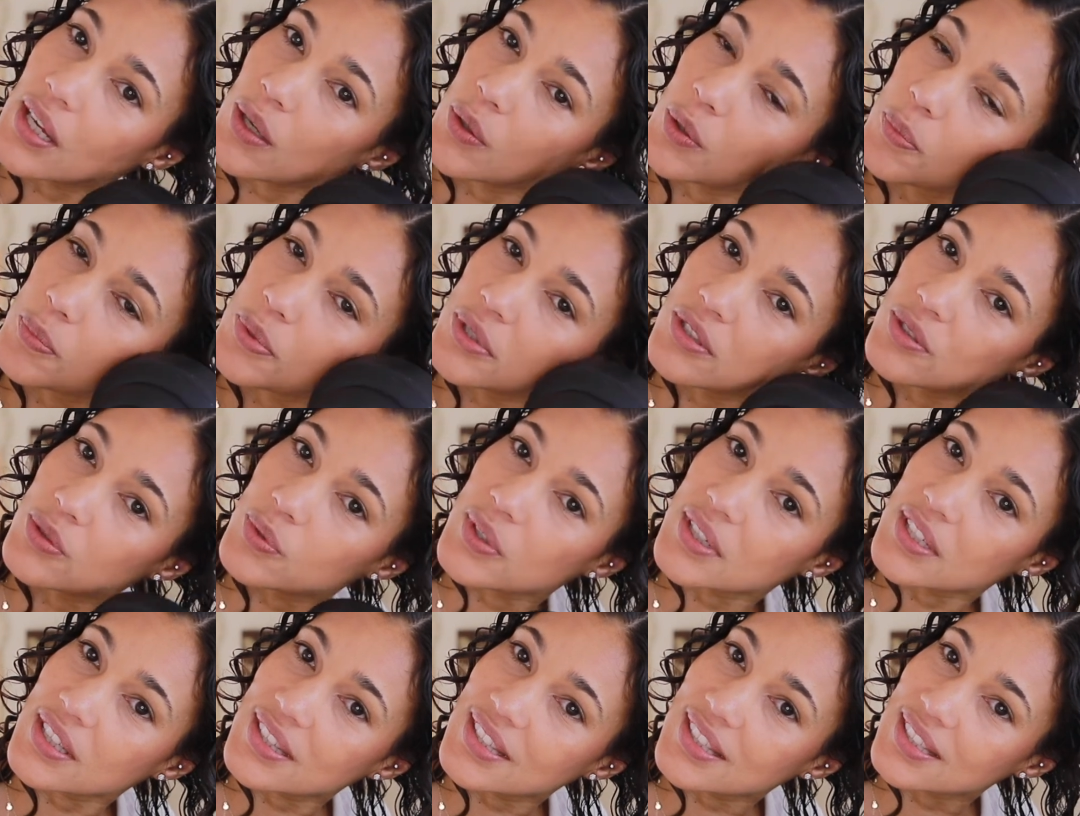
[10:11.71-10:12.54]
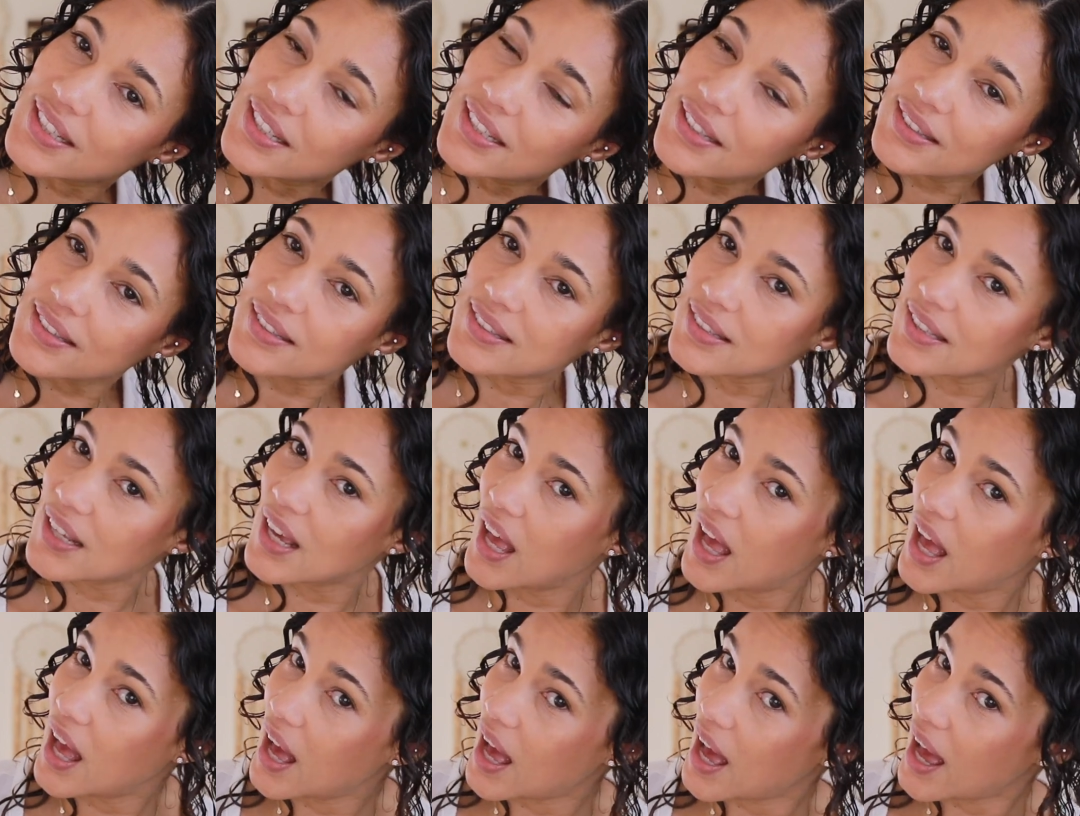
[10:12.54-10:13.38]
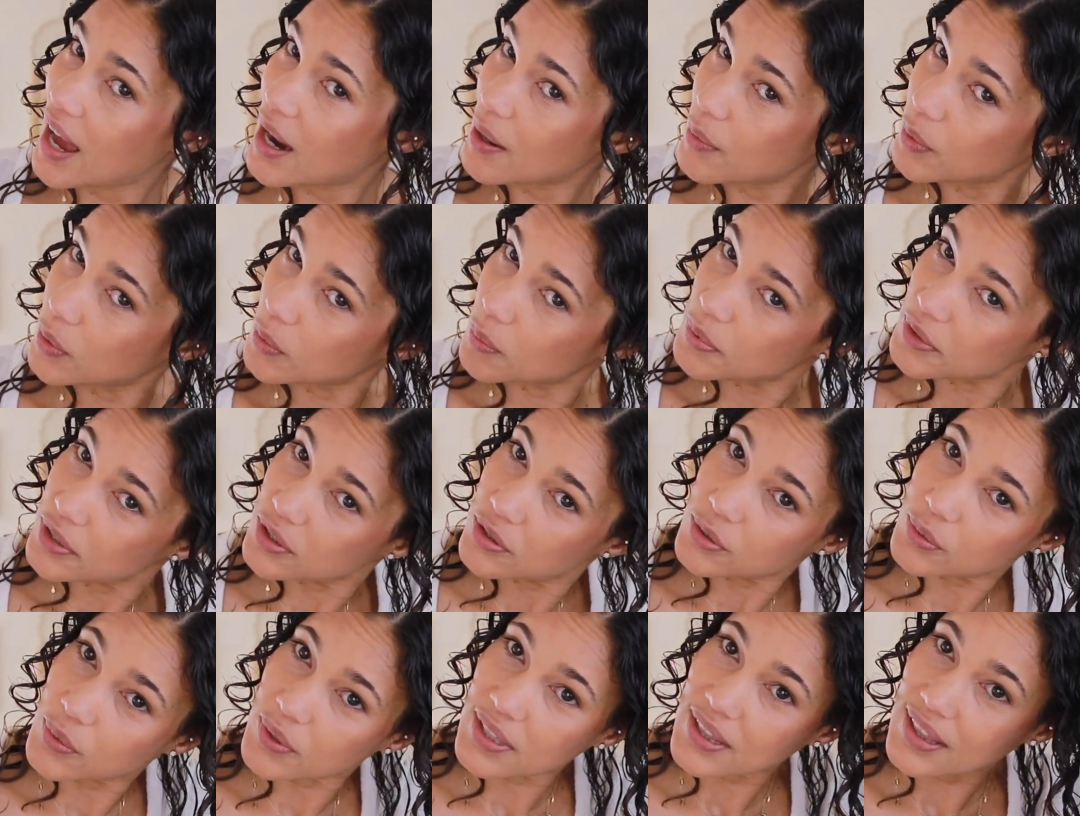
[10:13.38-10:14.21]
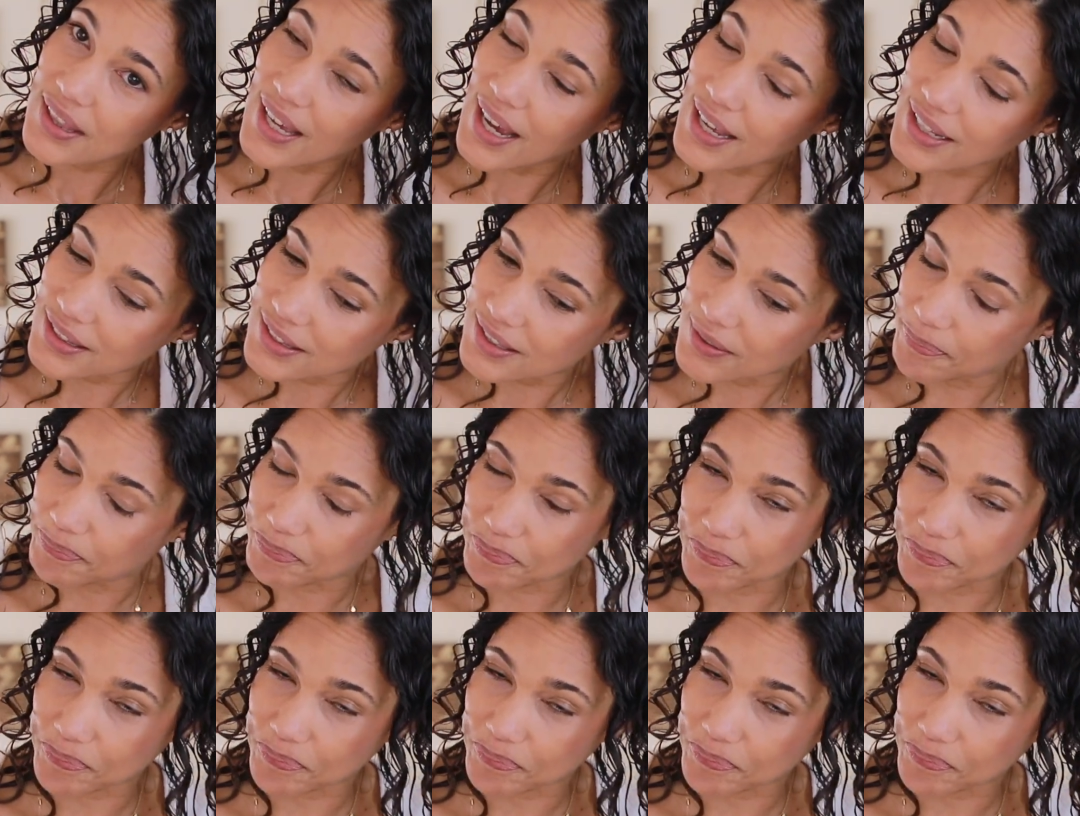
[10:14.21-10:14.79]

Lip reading: I will be doing this, I will be doing that.